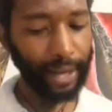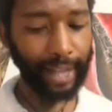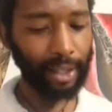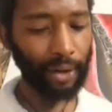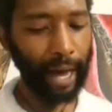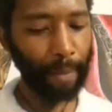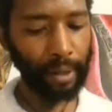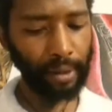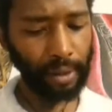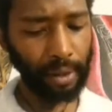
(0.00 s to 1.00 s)
that still
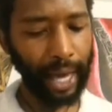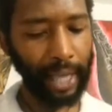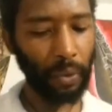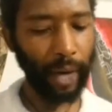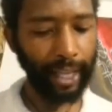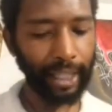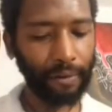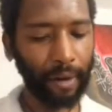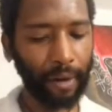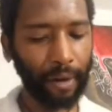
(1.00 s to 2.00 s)
happens, as well as from